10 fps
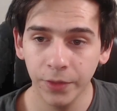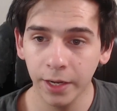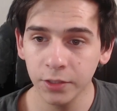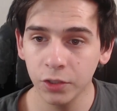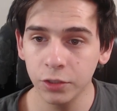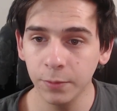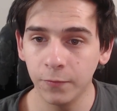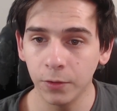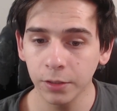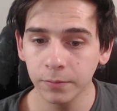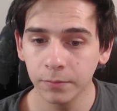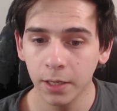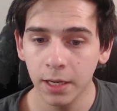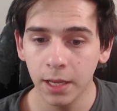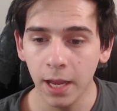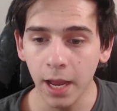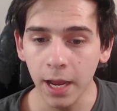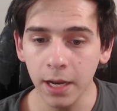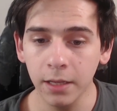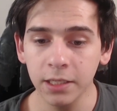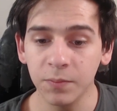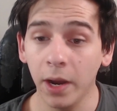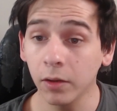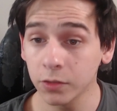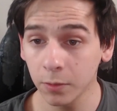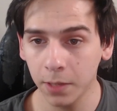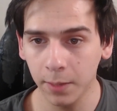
showed you before and this microscope camera